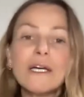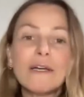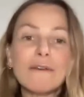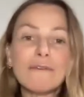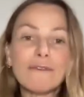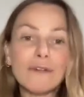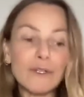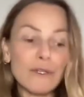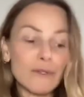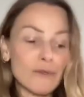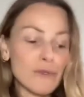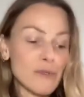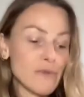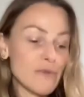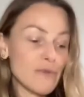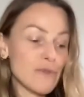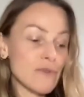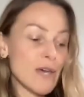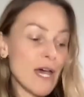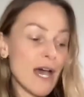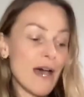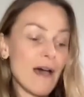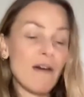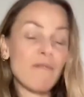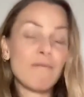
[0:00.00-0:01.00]
For those of you
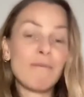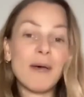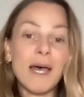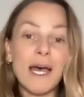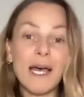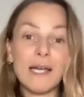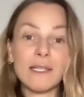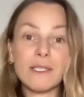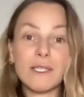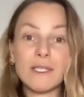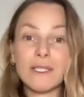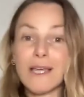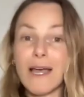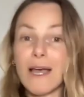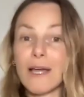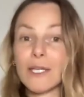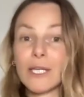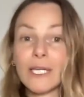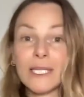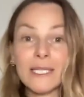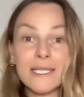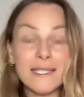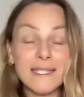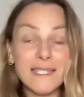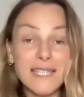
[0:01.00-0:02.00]
that have pets,
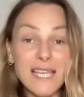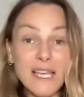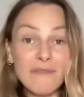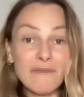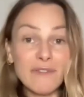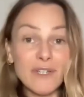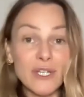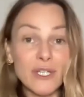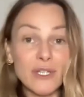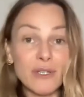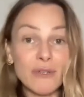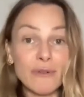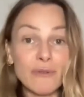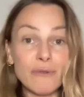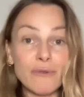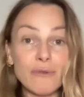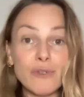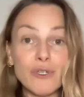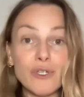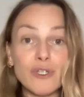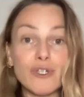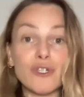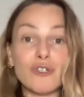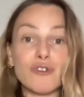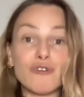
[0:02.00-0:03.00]
it's safe to
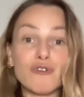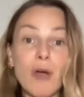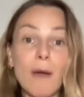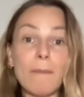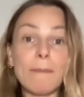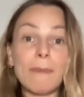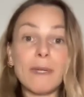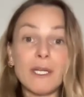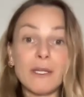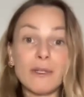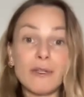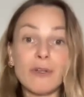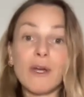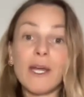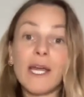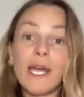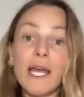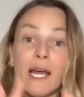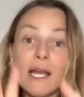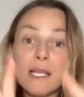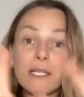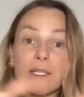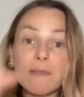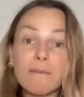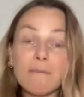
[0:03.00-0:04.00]
use. Just drop it in your
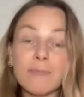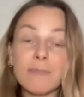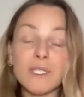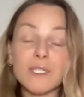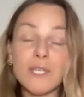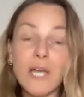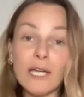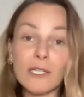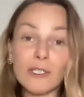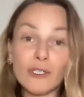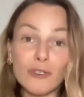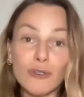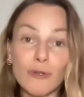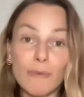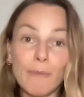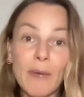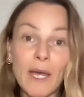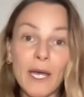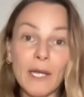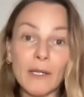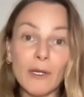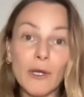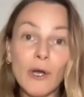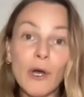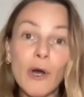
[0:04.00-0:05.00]
hands, massage your
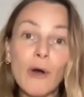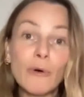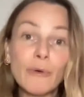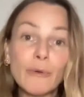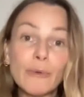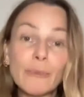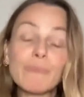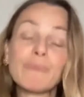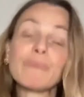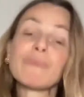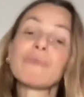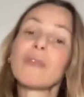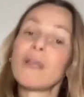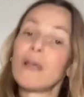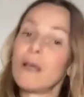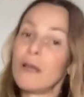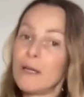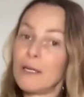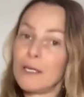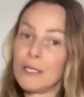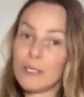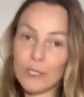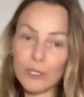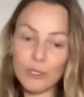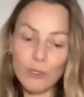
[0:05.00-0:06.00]
pet coat.
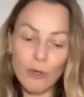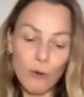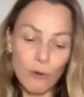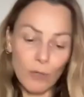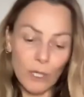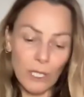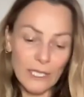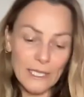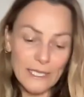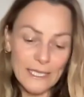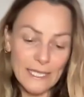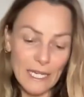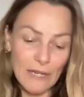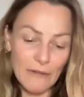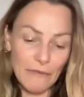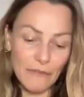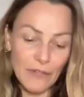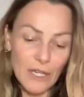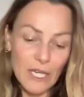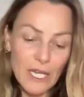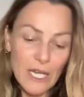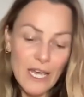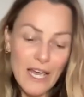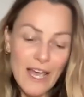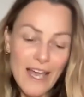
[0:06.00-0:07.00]
Totally safe.
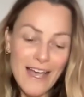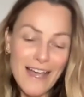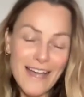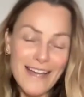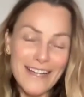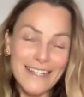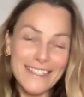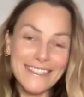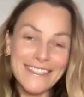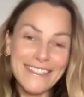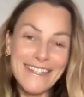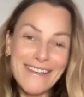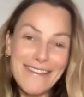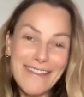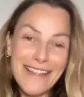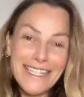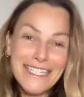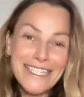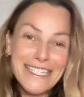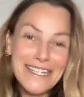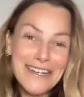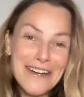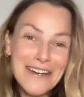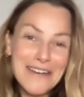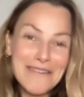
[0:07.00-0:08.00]
So
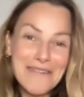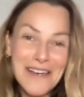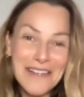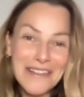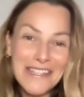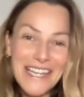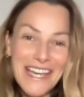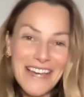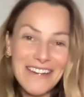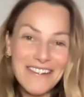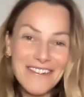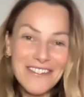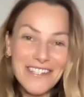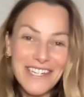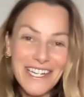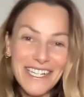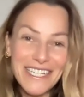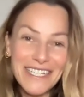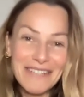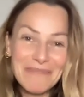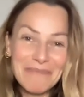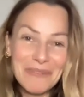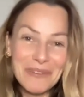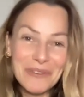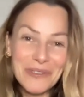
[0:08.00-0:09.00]
let's talk about the
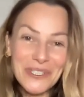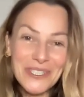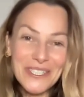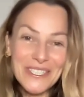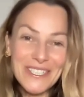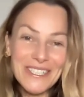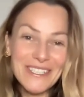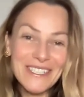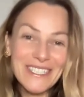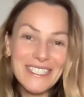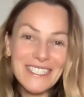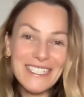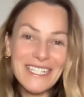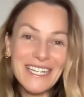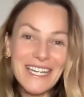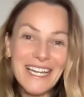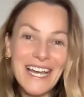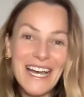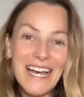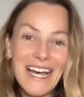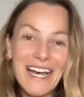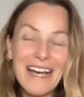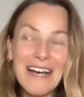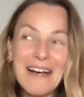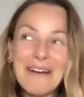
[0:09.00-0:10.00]
energetic emotions.
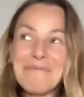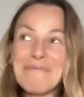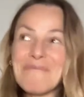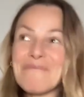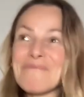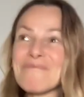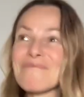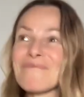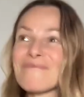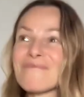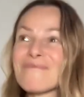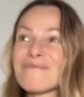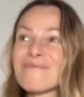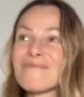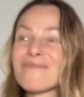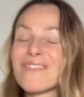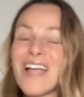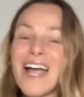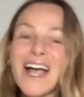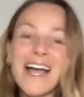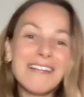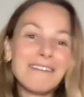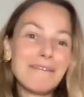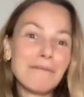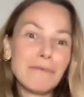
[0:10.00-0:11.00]

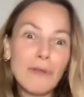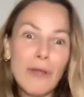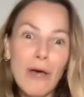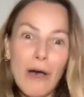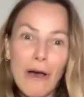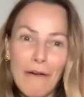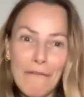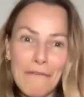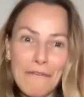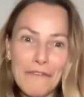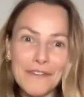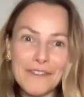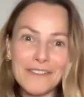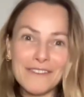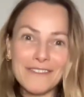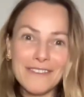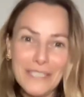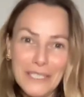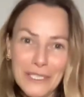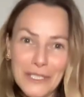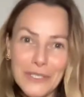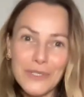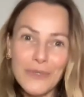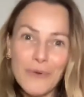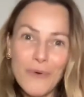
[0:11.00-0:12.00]
I love
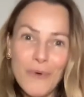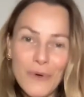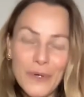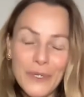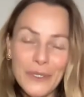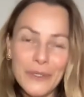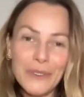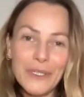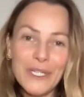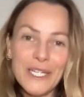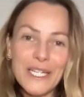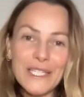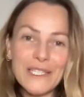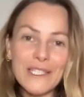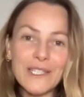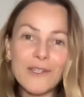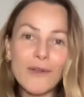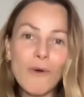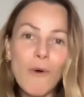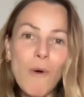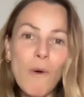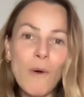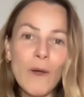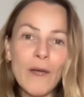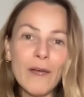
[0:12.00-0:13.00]
this oil. It's
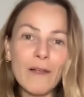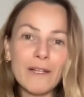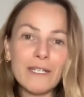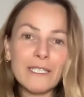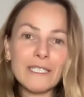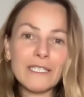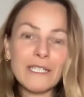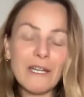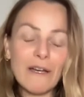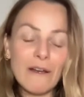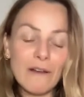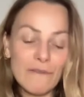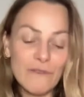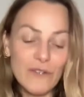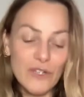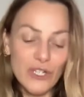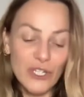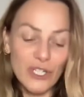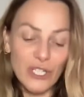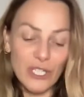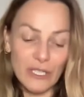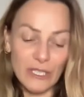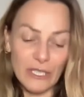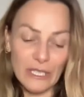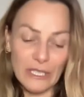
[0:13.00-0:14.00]
the oil of
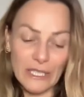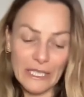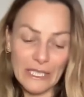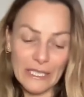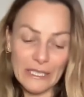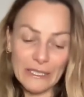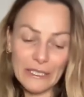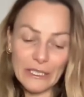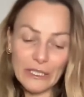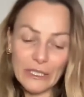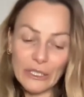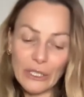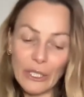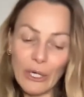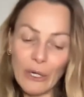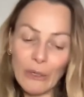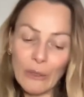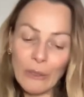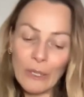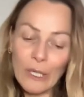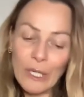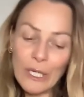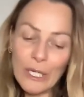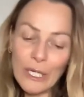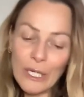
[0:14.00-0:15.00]
shielding.
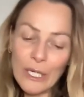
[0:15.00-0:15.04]
So